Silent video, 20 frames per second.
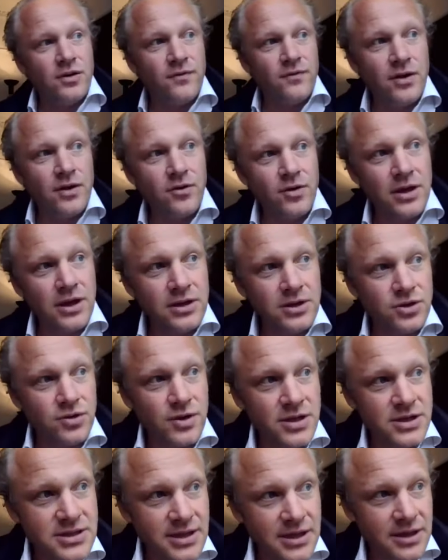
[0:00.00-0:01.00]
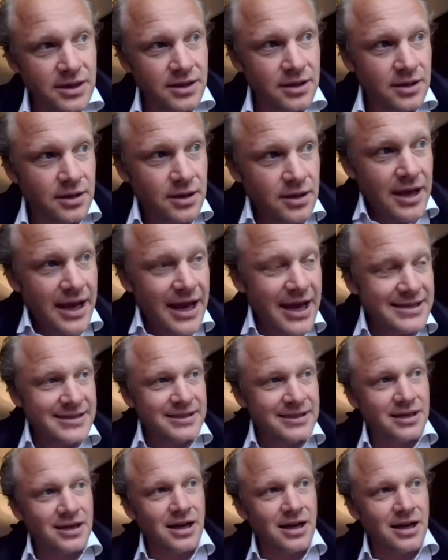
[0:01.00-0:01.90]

very interesting asset